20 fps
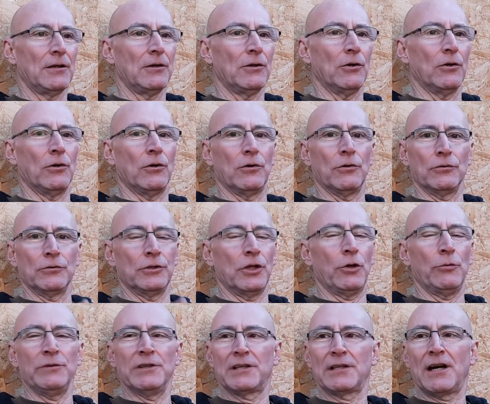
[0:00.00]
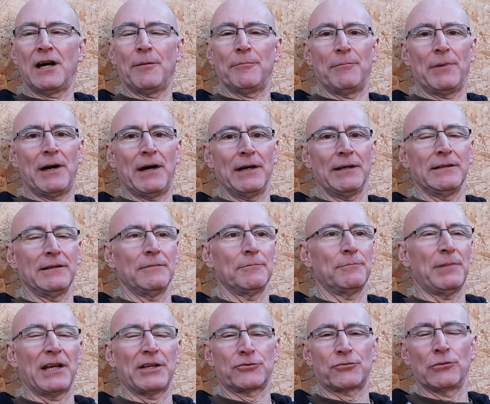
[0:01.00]
or no, you can't buy
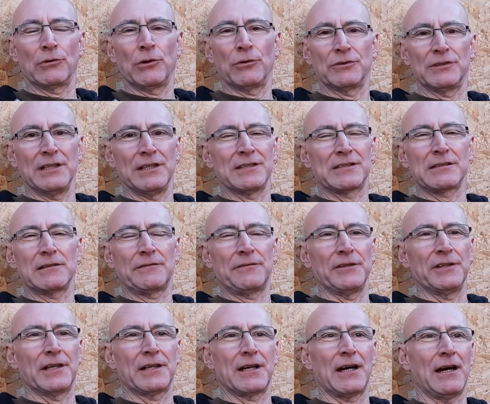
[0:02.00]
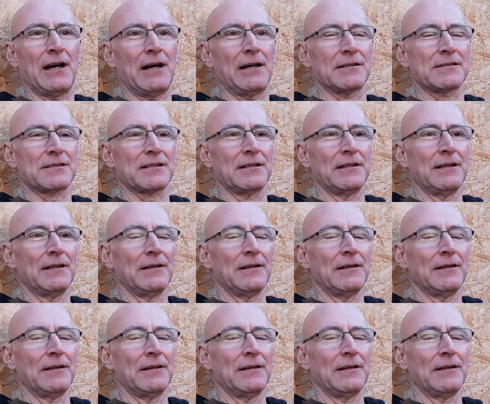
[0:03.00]
petrol or diesel for your cars.